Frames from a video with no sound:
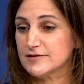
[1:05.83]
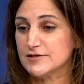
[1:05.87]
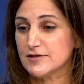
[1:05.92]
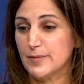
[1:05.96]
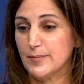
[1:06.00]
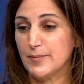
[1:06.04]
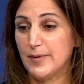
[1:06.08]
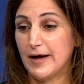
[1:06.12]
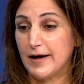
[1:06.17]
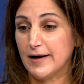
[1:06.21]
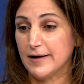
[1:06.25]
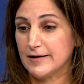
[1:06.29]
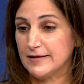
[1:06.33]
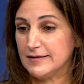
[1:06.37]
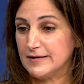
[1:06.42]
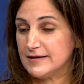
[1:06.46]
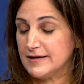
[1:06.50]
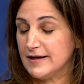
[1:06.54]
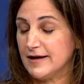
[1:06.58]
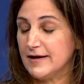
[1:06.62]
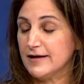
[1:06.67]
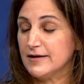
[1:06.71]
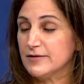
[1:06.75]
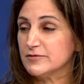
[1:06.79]
So back in the
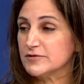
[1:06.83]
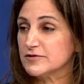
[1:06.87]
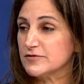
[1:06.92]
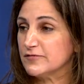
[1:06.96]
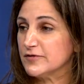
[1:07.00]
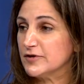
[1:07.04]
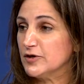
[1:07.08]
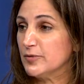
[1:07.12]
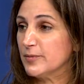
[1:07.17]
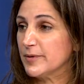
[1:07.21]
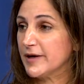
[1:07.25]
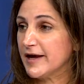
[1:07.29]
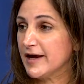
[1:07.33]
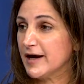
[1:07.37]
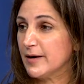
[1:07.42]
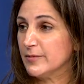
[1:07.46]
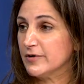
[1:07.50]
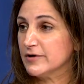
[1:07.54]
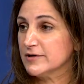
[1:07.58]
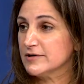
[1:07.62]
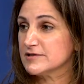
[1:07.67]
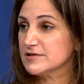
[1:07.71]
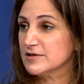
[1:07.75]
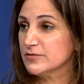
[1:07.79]
day, it was film
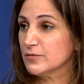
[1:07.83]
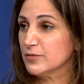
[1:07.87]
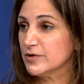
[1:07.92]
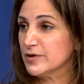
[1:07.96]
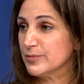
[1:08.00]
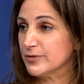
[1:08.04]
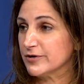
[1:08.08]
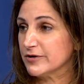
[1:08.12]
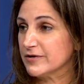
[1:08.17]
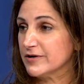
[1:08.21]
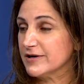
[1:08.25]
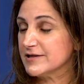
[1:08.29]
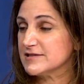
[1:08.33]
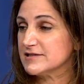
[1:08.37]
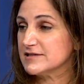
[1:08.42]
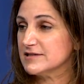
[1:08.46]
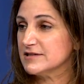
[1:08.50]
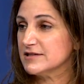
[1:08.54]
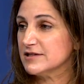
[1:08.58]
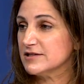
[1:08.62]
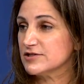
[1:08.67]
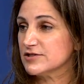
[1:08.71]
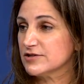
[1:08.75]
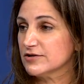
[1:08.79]
cameras, and we progressed to
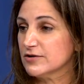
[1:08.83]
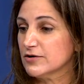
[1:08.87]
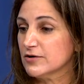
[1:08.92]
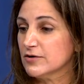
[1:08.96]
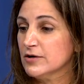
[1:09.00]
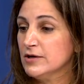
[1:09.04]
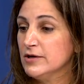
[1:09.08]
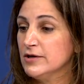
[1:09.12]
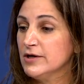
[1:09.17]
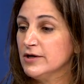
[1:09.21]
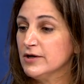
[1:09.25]
digital.